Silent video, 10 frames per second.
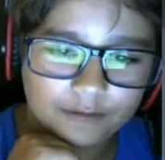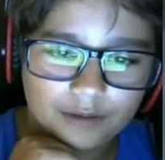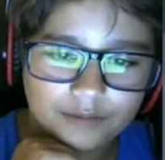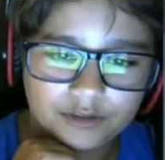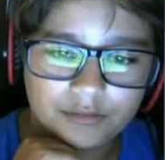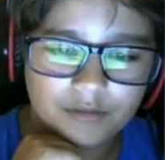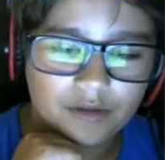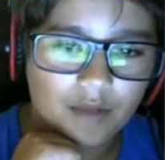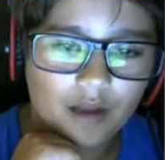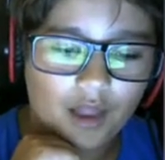come to
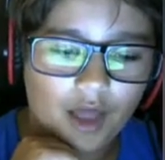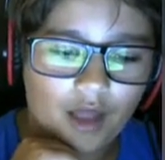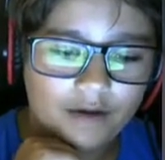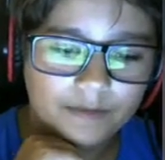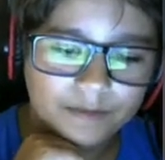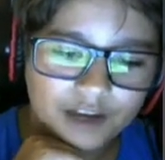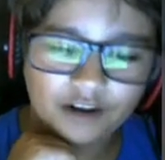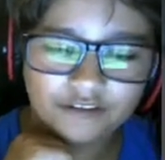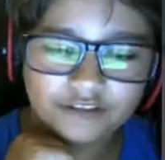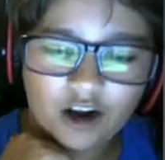blah, blah, blah.
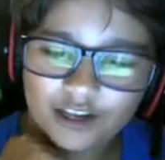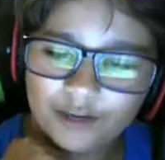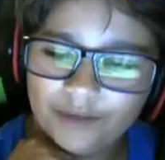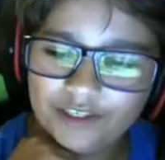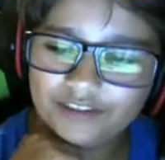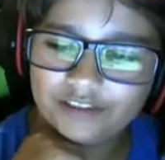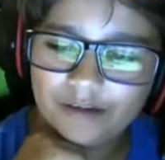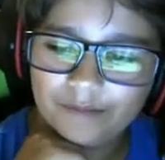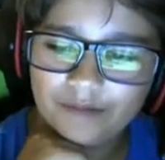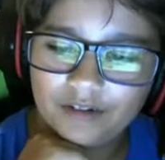Enough talking. We need to
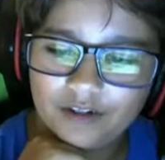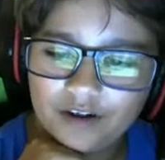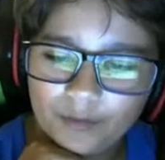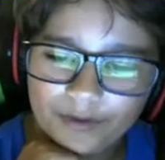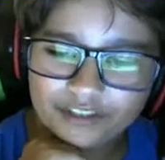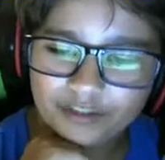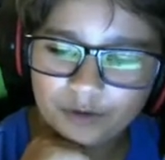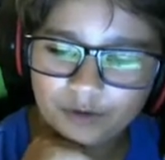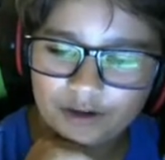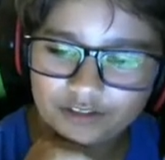come we need to
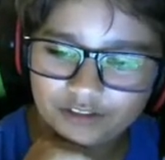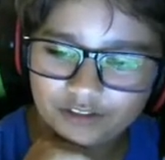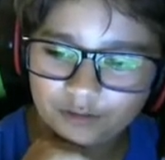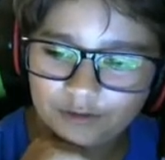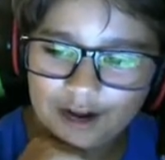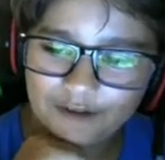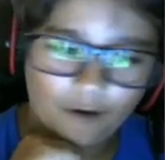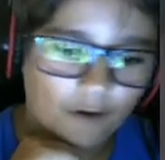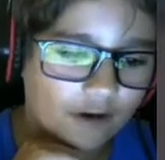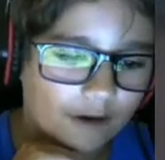move on to survive.
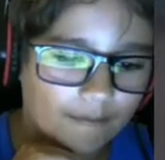I'll come